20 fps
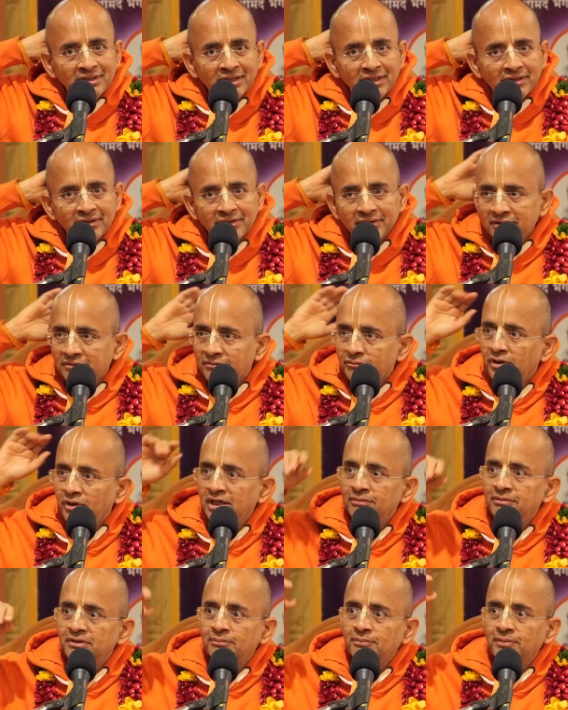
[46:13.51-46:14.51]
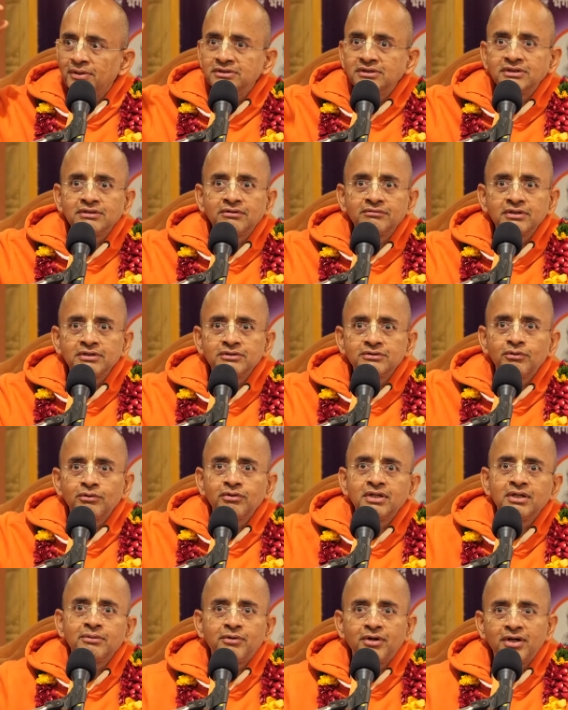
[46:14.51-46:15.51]
Only by the presence of the
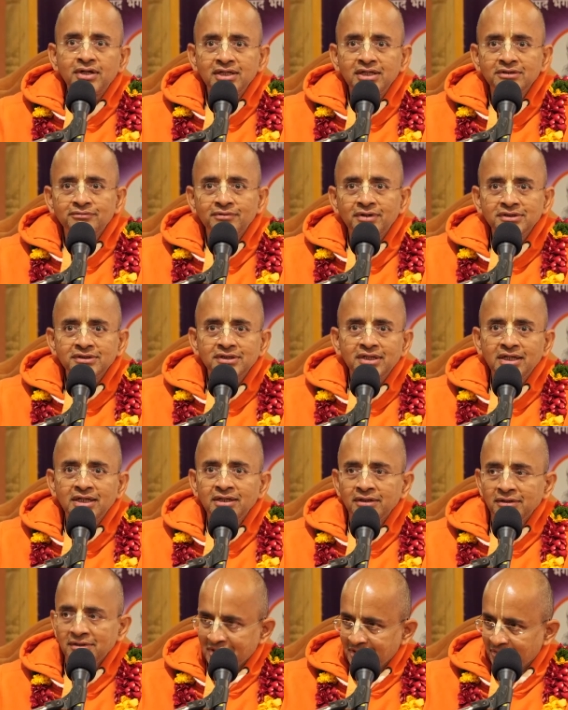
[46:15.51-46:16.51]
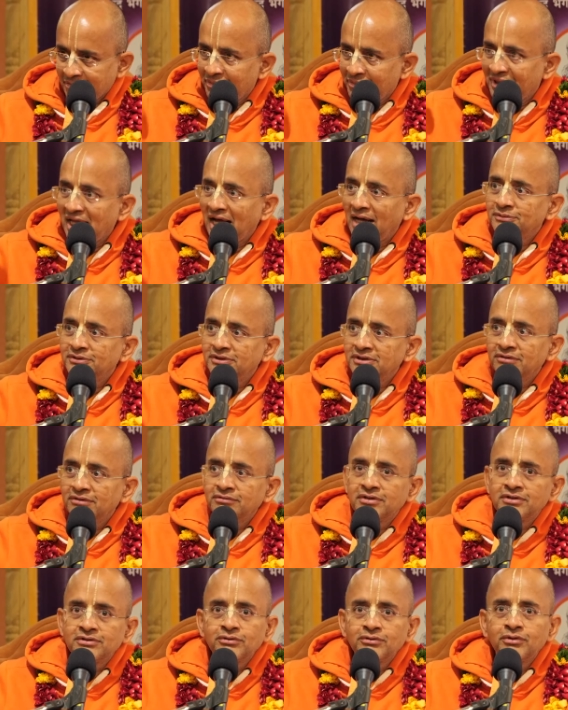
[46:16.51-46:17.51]
soul, the body is functioning. By the absence
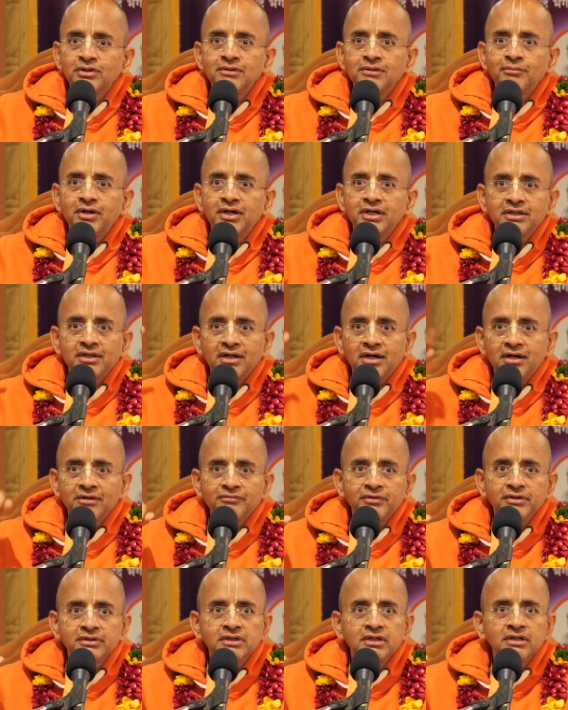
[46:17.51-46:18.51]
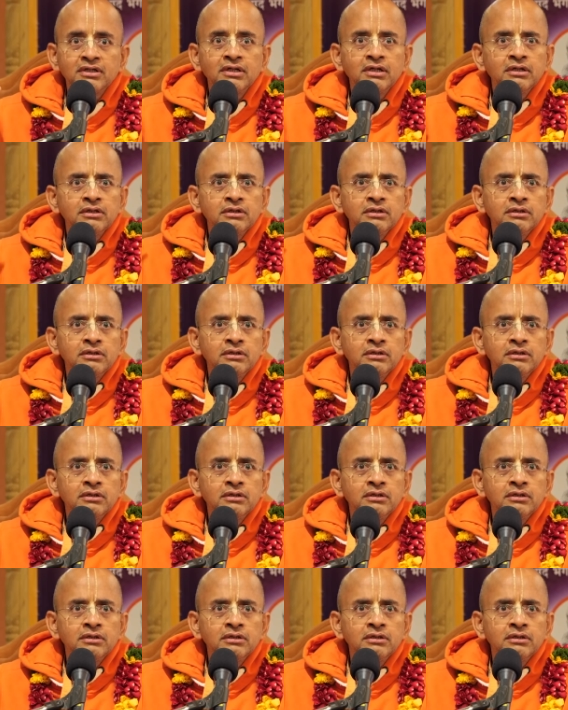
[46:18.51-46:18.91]
of the soul, the body cannot function.